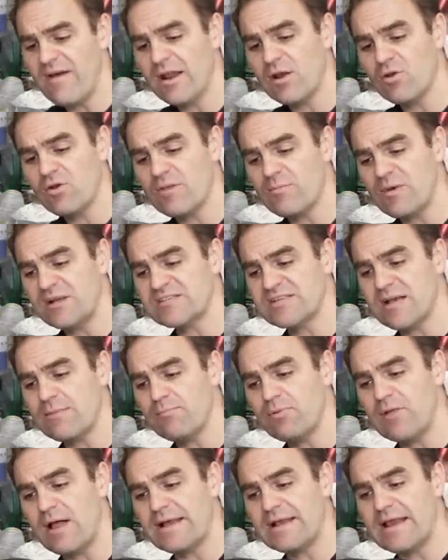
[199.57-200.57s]
had a look at my
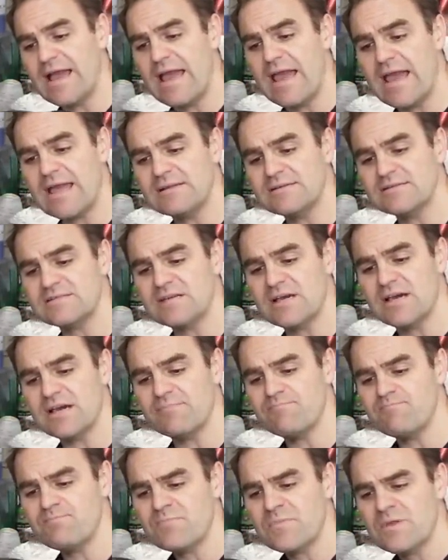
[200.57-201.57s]
sump plate,
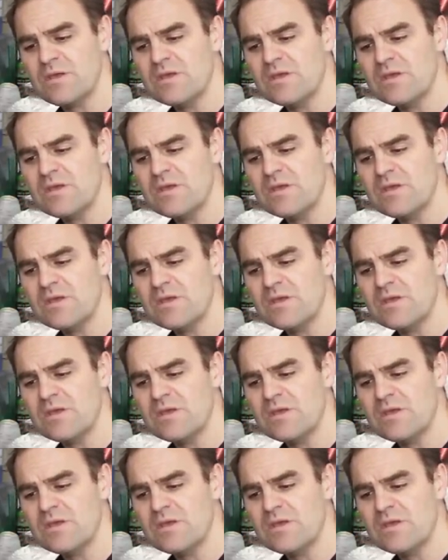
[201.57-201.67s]
and